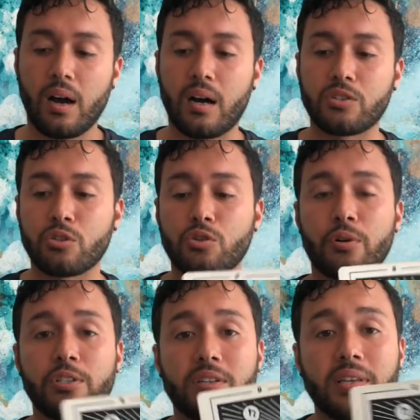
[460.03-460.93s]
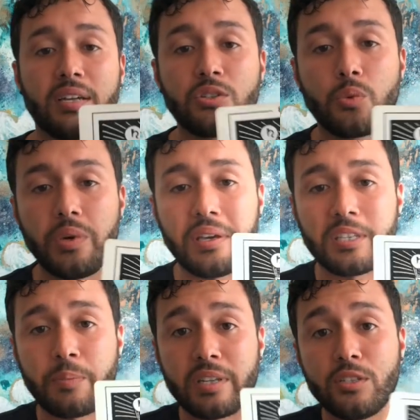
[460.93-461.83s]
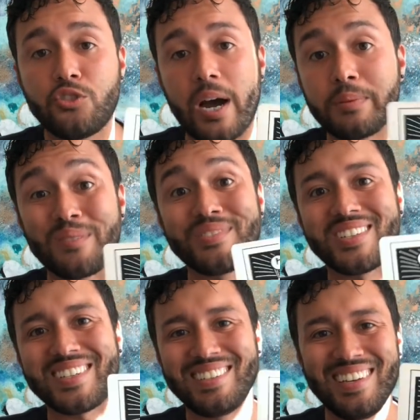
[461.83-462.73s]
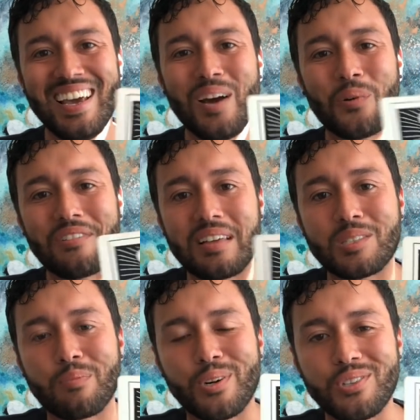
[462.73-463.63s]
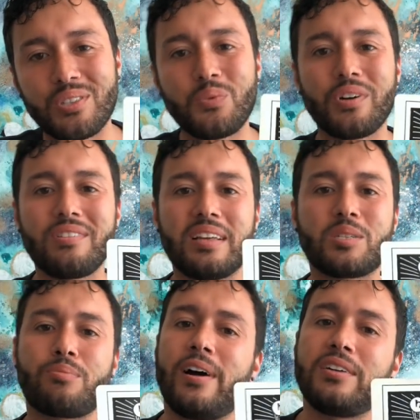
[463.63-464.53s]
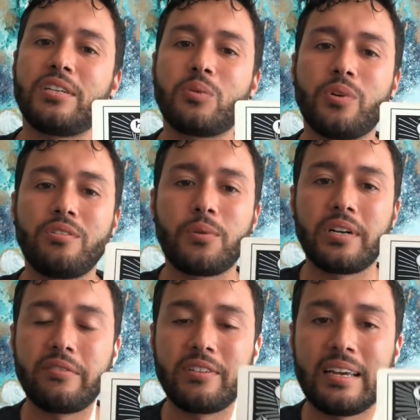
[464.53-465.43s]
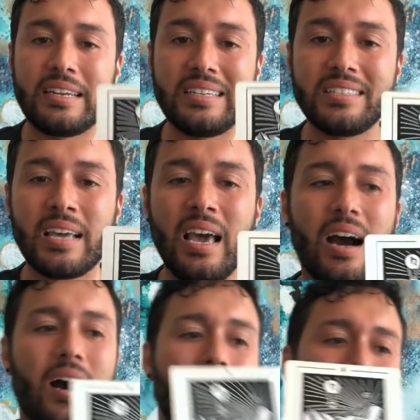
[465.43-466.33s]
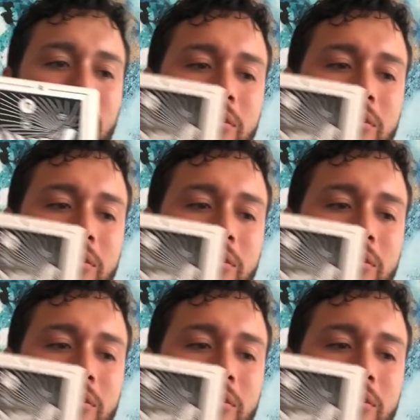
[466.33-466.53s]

Uh, so Taurus, at the end of the week, expect to drop some shit, whether that's a person, whether that's a project, whether whatever that is. Uh,